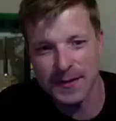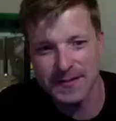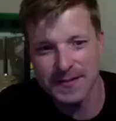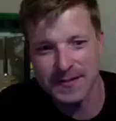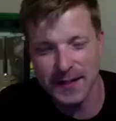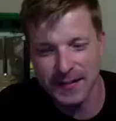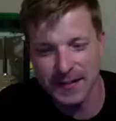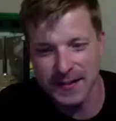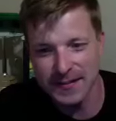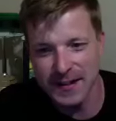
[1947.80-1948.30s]
because
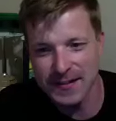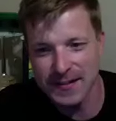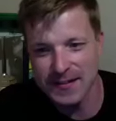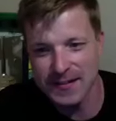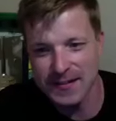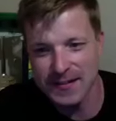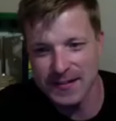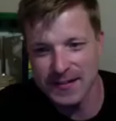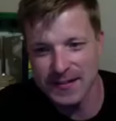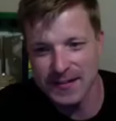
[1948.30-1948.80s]
I think
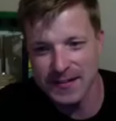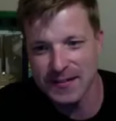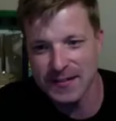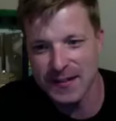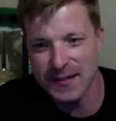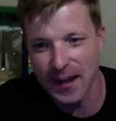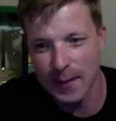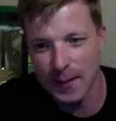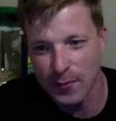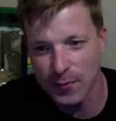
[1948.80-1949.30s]
that's the
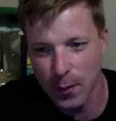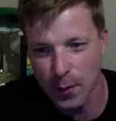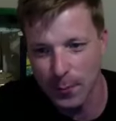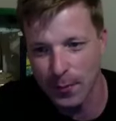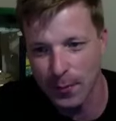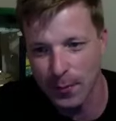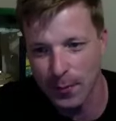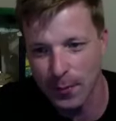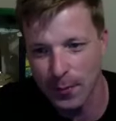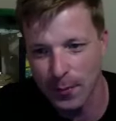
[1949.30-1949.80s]
name of your
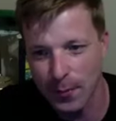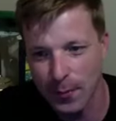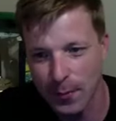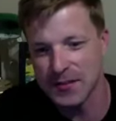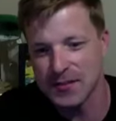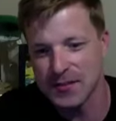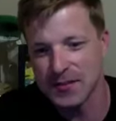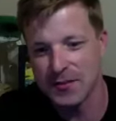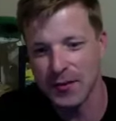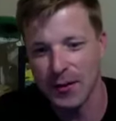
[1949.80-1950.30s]

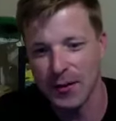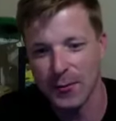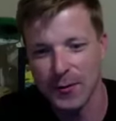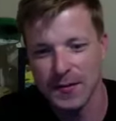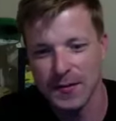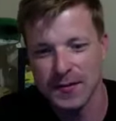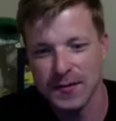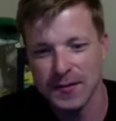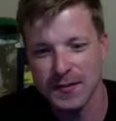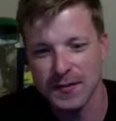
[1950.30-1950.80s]
presentation, so I
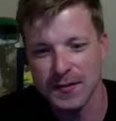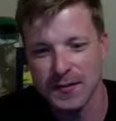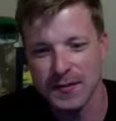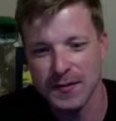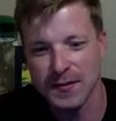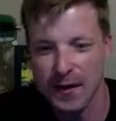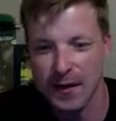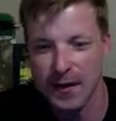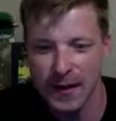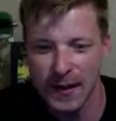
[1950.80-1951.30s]
wasn't going to
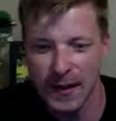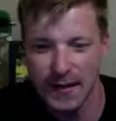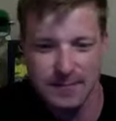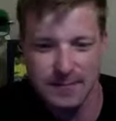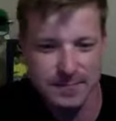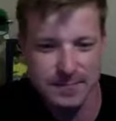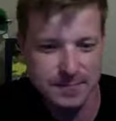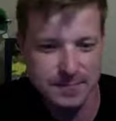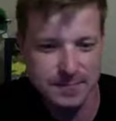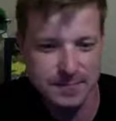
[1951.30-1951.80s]

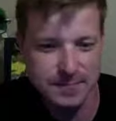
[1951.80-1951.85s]
abscond.